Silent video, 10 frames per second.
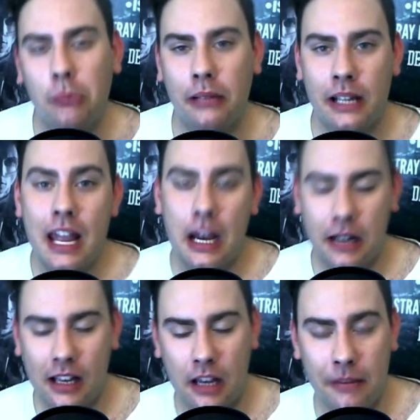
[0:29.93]
will be
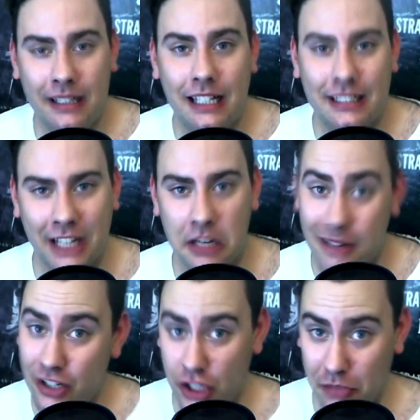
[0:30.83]
coming down
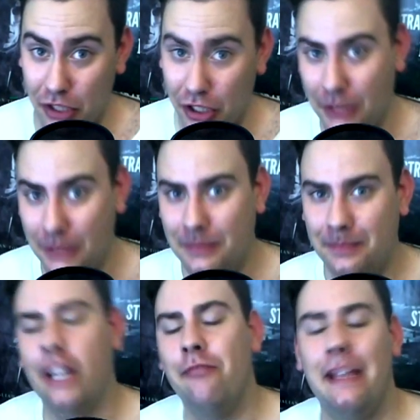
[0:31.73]
my chimney
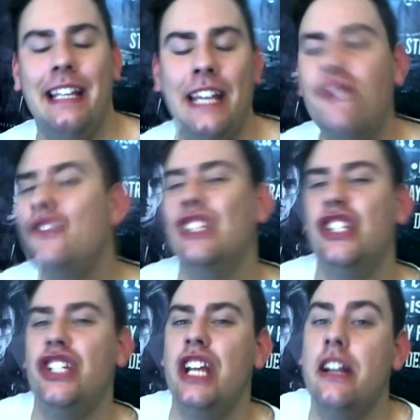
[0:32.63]
to give me gifts
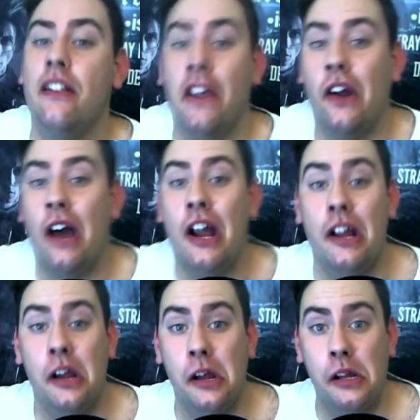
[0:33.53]
and shit that
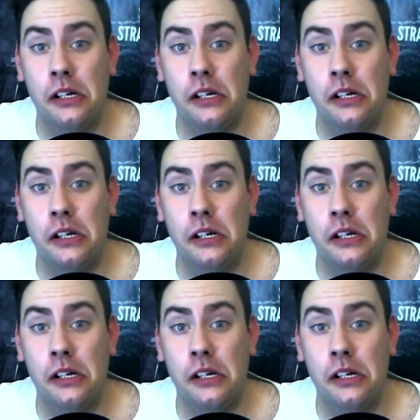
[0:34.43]
I